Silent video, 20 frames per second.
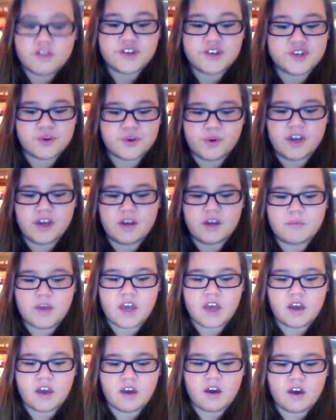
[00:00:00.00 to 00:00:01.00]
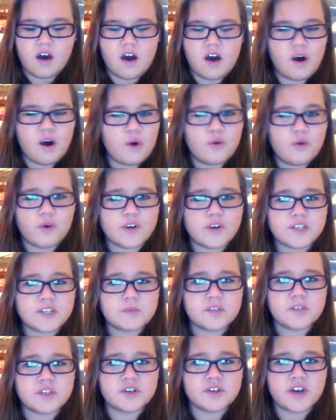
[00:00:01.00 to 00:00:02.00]
The tree and me. Oh,
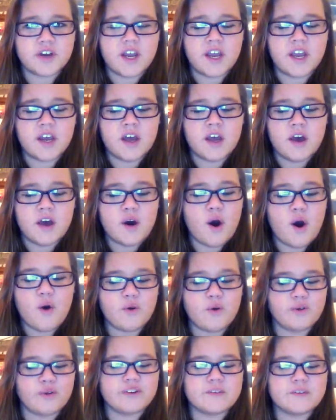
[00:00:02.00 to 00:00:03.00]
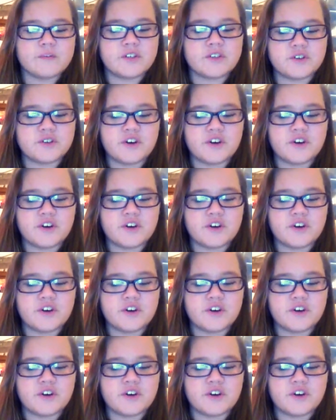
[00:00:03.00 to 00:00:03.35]
Christmas tree, oh, Christmas